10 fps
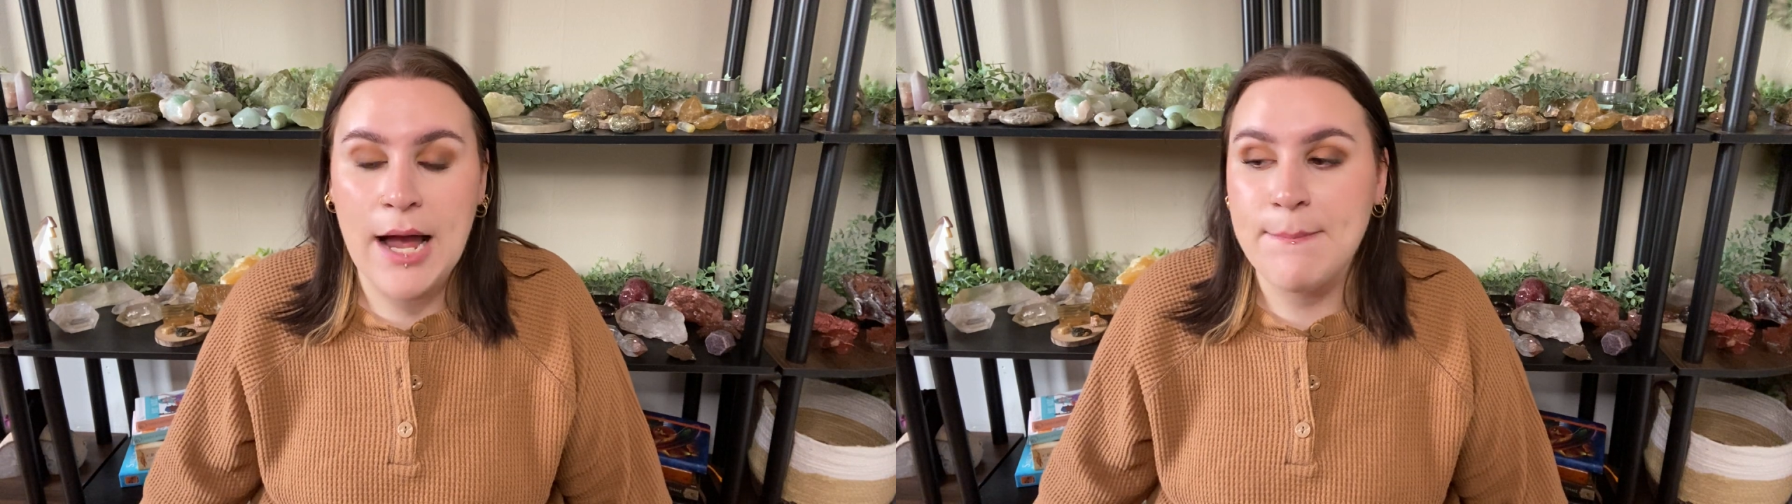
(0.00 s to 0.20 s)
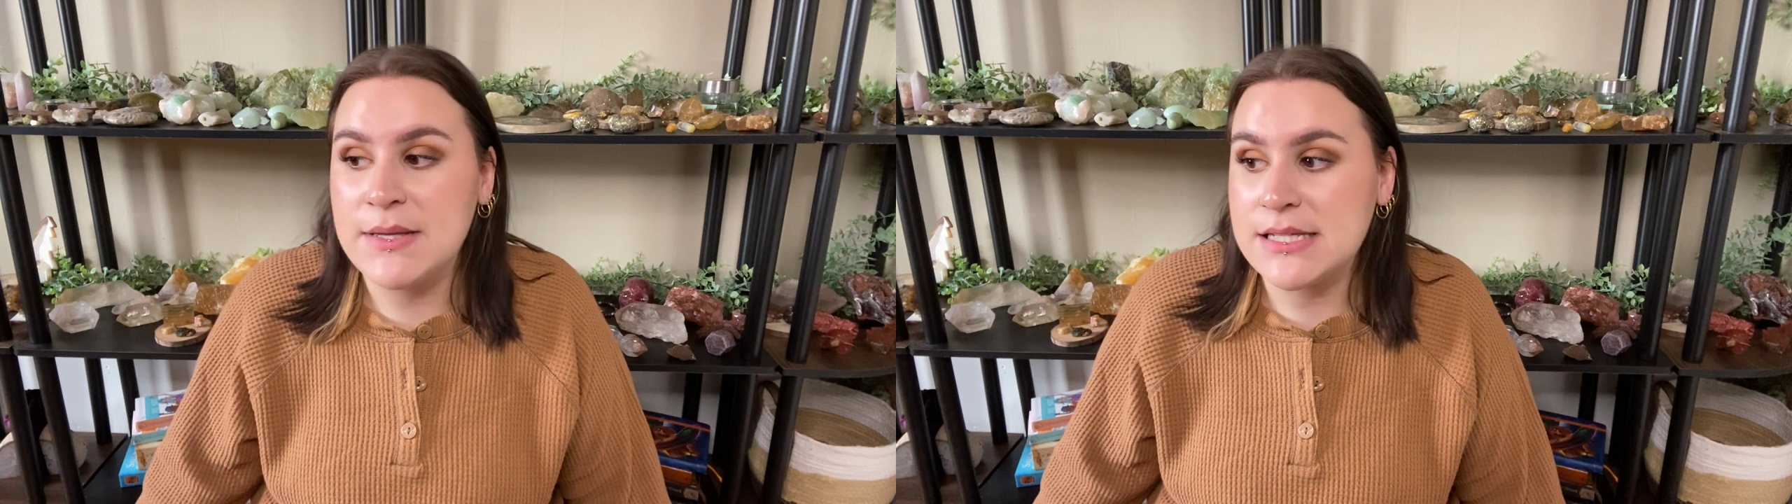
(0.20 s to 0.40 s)

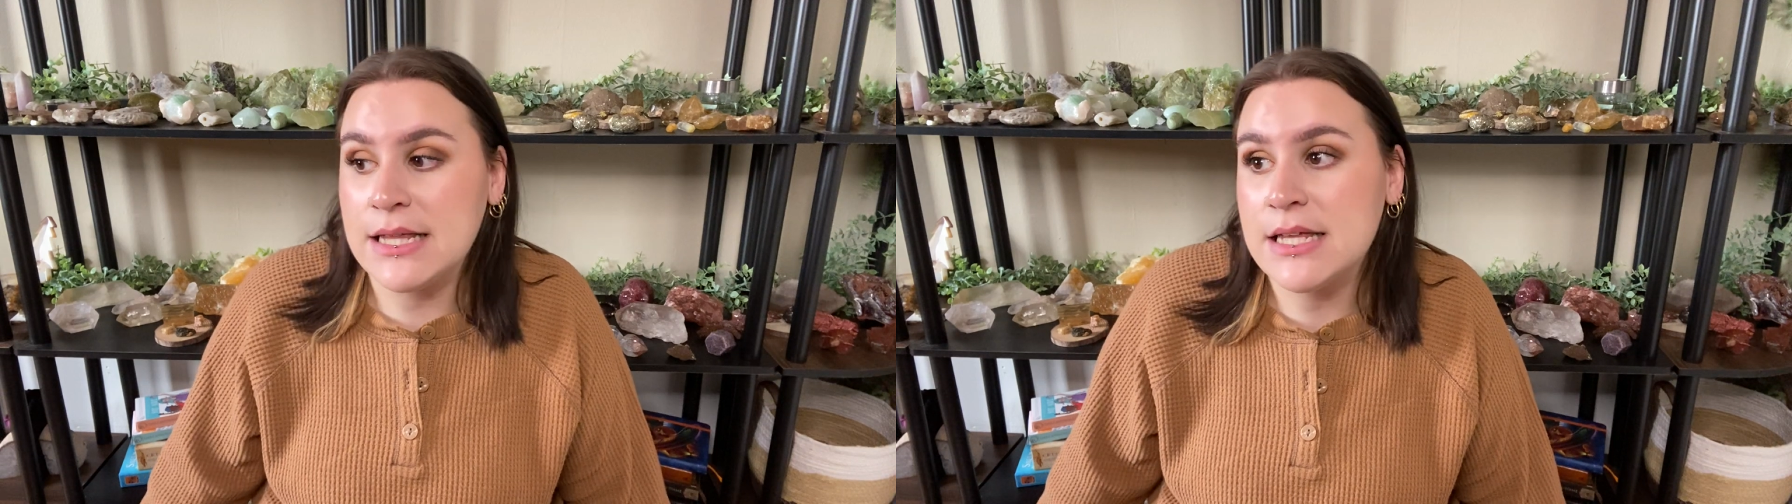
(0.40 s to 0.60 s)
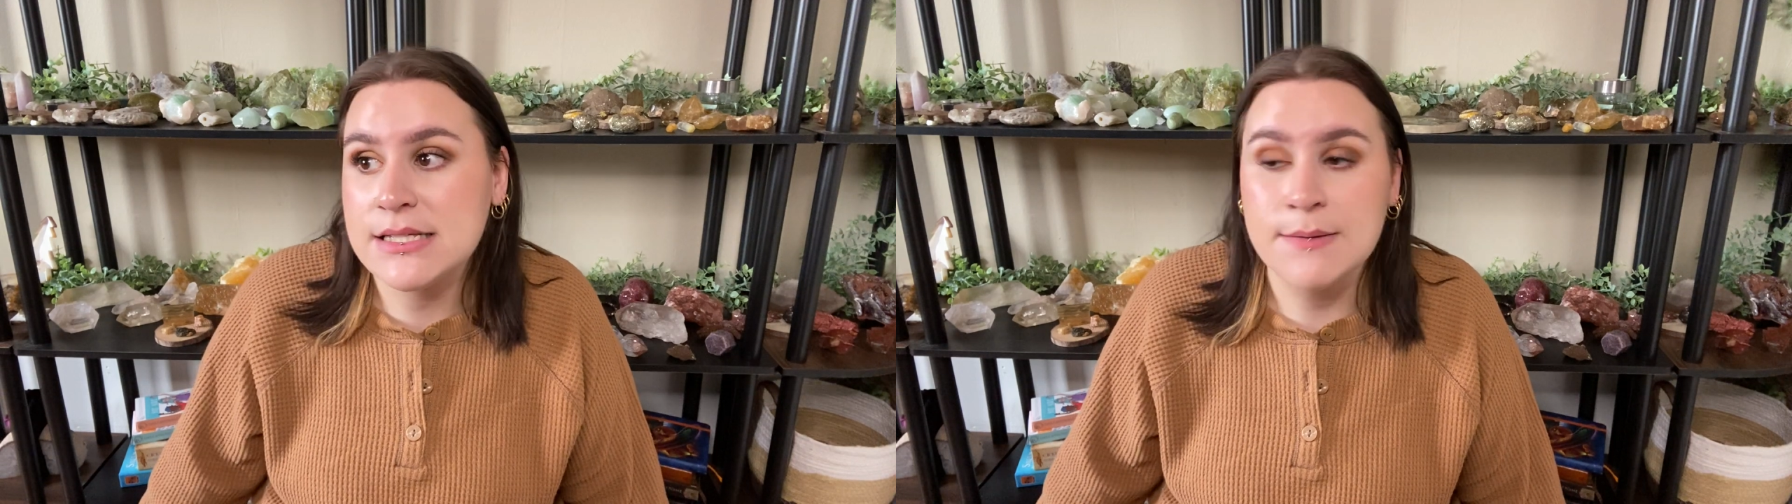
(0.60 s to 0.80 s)
I'm
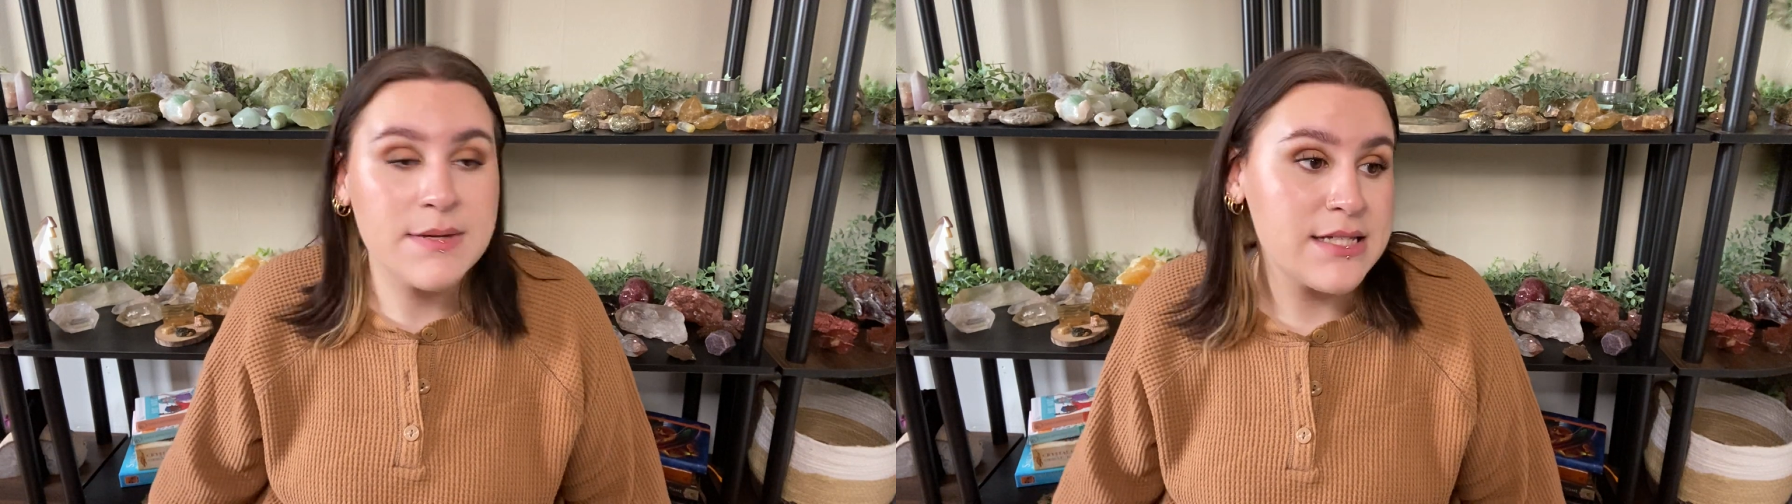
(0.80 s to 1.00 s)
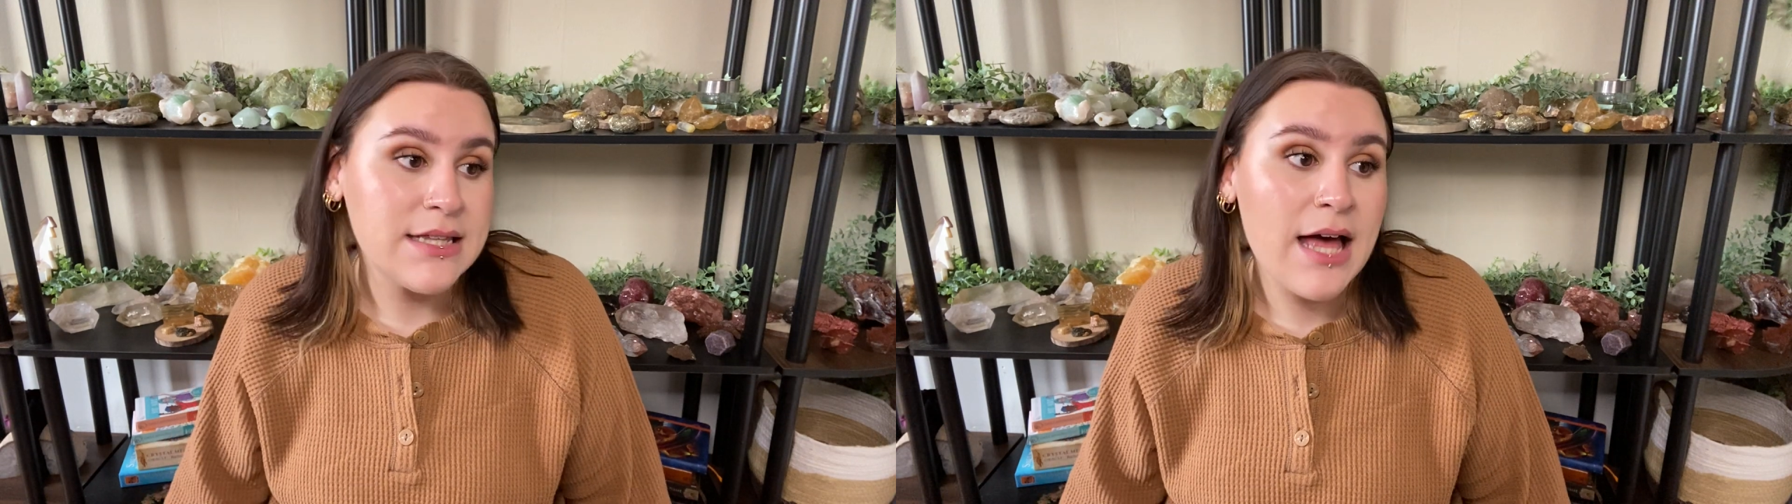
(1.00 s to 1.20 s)
missing this, I'm
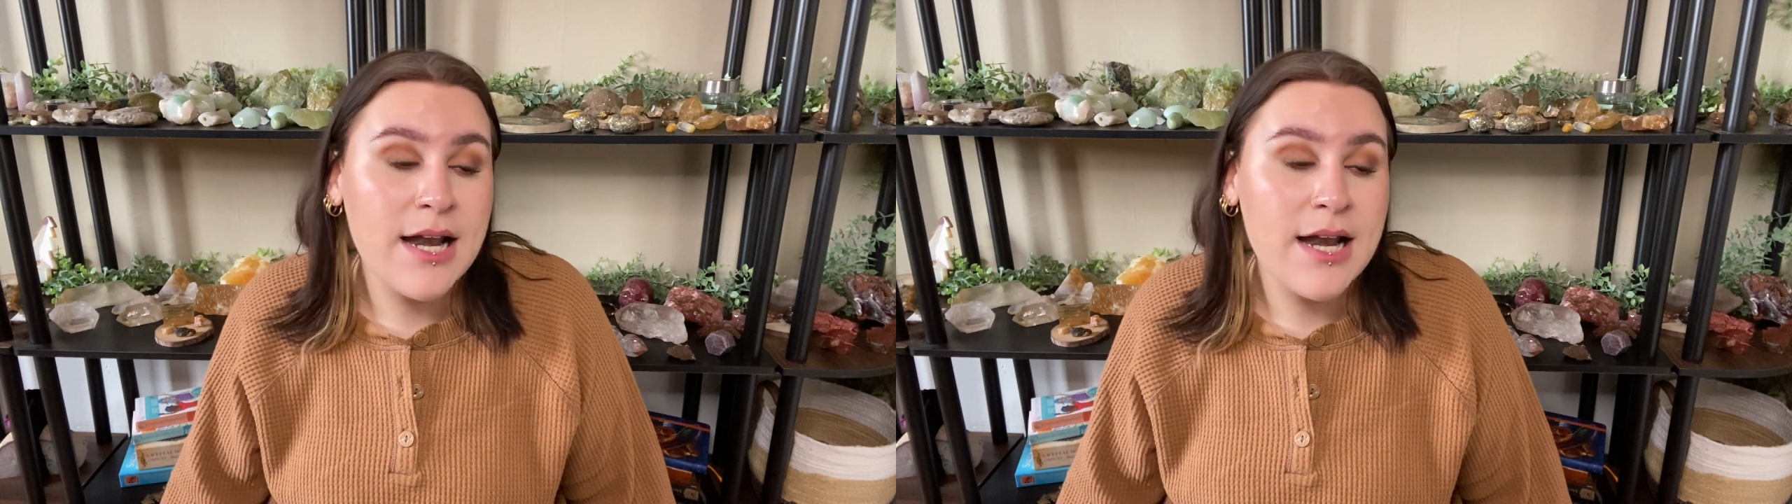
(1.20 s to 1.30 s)
missing that.